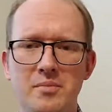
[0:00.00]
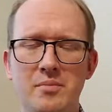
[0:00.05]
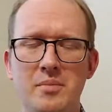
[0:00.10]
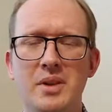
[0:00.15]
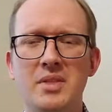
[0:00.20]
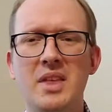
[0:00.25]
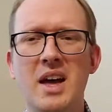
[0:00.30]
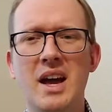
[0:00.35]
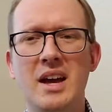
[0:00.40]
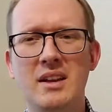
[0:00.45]
but
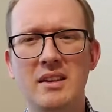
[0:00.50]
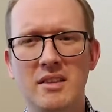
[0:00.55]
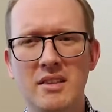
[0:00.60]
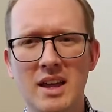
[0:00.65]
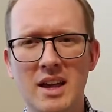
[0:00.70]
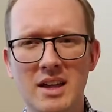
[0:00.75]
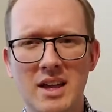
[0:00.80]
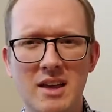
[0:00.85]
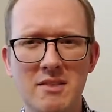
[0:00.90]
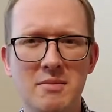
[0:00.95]

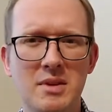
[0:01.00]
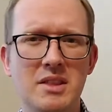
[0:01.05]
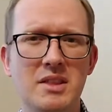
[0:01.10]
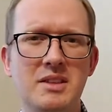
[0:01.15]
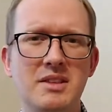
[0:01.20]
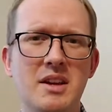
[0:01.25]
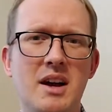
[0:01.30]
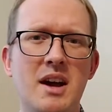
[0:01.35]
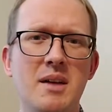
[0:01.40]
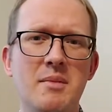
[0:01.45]
that gave me the
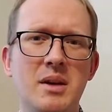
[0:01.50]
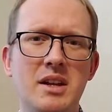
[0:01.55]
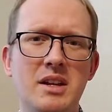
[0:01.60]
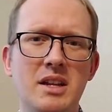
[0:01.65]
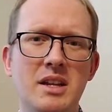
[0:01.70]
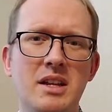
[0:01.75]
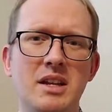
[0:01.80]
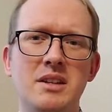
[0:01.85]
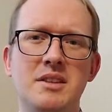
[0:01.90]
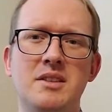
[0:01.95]
time I
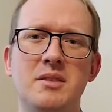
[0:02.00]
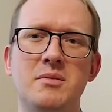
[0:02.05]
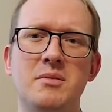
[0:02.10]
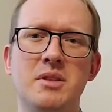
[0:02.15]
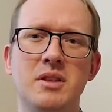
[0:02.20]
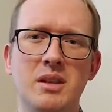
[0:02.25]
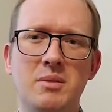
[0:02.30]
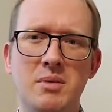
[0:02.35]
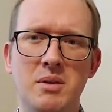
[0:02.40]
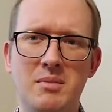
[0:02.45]
needed to
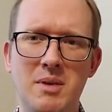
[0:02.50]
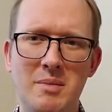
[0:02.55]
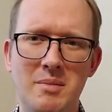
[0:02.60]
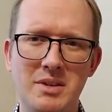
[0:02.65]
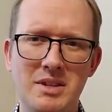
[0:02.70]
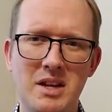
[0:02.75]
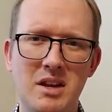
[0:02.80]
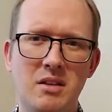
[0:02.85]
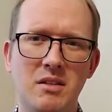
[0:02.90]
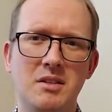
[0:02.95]
really put my
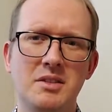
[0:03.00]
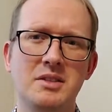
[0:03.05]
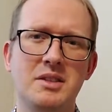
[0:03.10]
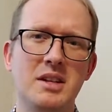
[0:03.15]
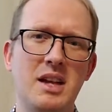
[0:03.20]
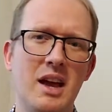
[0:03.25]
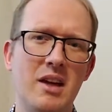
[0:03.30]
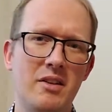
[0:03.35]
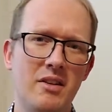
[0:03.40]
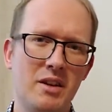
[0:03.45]
materials
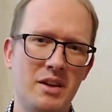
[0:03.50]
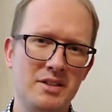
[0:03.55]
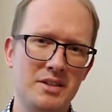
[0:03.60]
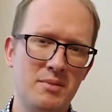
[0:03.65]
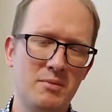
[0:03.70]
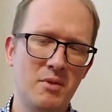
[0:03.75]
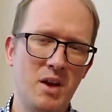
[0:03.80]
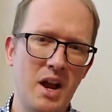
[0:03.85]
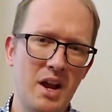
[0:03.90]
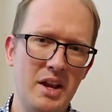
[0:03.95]
together, get
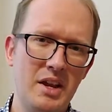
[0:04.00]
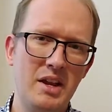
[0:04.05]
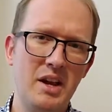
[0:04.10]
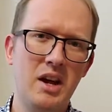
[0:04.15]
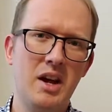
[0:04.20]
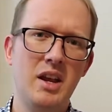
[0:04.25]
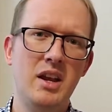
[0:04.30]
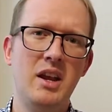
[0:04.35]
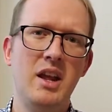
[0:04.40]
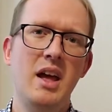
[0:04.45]
some writing
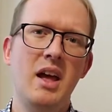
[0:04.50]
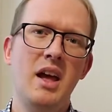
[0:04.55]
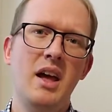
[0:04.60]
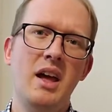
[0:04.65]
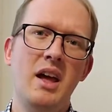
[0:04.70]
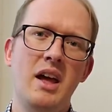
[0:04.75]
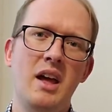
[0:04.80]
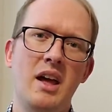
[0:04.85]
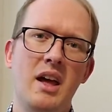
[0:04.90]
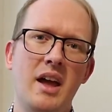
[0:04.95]
done,
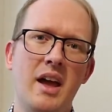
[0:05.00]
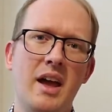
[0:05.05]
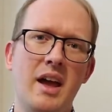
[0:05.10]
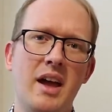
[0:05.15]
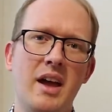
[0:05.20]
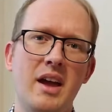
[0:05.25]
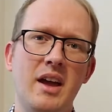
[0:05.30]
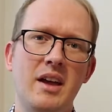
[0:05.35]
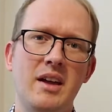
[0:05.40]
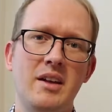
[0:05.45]

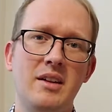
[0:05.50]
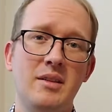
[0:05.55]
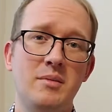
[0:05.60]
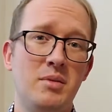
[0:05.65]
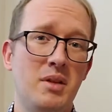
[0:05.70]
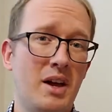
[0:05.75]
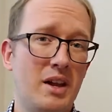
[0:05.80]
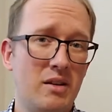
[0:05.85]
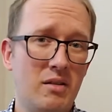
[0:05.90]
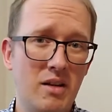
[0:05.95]
and
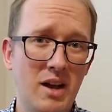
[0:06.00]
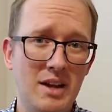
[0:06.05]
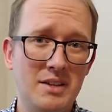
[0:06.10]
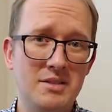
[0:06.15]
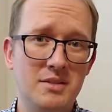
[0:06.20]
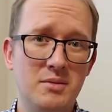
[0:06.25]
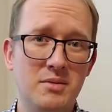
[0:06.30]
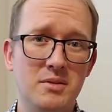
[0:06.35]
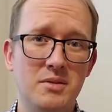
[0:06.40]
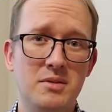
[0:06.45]
apply to grad
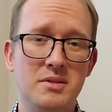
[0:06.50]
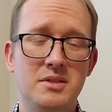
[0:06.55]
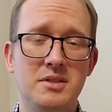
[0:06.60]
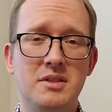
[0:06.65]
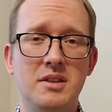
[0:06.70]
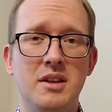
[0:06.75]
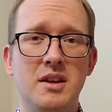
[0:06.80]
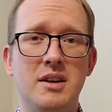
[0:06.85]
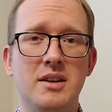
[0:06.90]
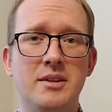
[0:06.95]

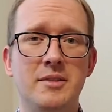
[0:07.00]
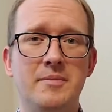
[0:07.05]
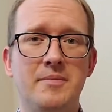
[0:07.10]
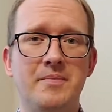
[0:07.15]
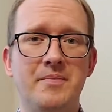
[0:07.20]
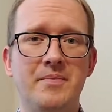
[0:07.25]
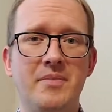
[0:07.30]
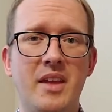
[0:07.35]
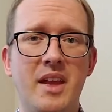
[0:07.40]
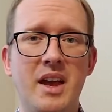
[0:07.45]
schools.
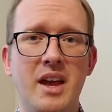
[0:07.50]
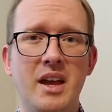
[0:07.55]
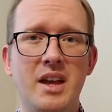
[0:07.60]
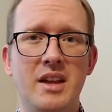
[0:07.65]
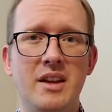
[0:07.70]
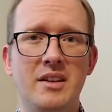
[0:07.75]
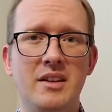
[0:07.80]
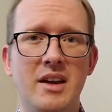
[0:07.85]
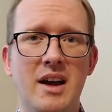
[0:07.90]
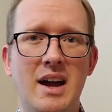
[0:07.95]

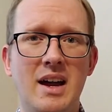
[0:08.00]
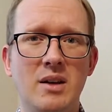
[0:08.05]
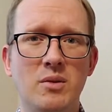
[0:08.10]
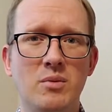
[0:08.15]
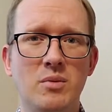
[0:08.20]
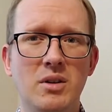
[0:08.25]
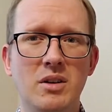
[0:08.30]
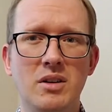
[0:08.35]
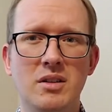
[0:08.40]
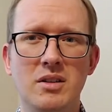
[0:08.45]
And I
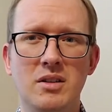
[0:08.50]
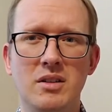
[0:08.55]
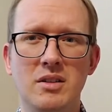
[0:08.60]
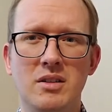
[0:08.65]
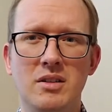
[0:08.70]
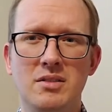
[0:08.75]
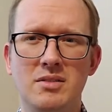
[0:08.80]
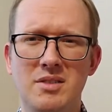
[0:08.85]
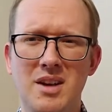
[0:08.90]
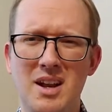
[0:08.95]

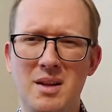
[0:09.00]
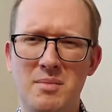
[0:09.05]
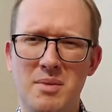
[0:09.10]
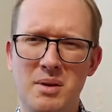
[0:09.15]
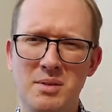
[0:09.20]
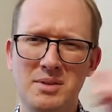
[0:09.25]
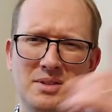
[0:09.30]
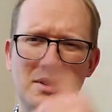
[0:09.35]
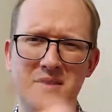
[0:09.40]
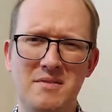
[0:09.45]
will try to
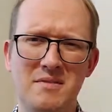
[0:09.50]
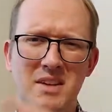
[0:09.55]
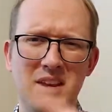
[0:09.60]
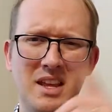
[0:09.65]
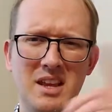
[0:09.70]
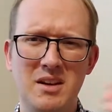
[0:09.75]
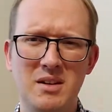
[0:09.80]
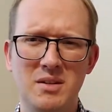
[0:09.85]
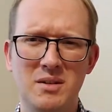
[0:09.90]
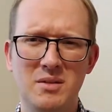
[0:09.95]
post a
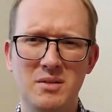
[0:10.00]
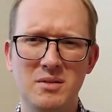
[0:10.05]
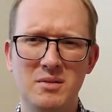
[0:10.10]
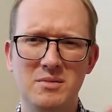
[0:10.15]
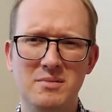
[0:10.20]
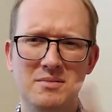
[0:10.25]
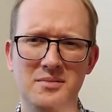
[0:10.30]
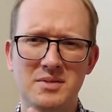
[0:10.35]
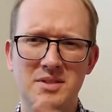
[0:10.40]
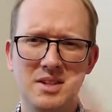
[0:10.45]
video
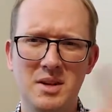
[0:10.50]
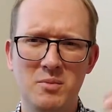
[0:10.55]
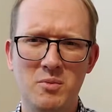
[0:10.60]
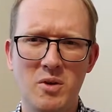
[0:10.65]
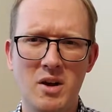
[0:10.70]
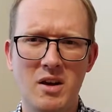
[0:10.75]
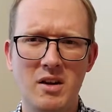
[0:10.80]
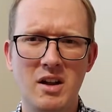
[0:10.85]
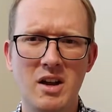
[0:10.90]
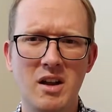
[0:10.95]

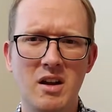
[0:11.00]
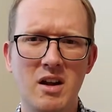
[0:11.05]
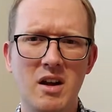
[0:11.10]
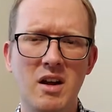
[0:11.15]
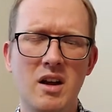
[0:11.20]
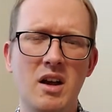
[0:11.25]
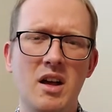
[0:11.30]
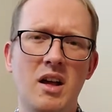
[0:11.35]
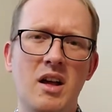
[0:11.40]
somewhere here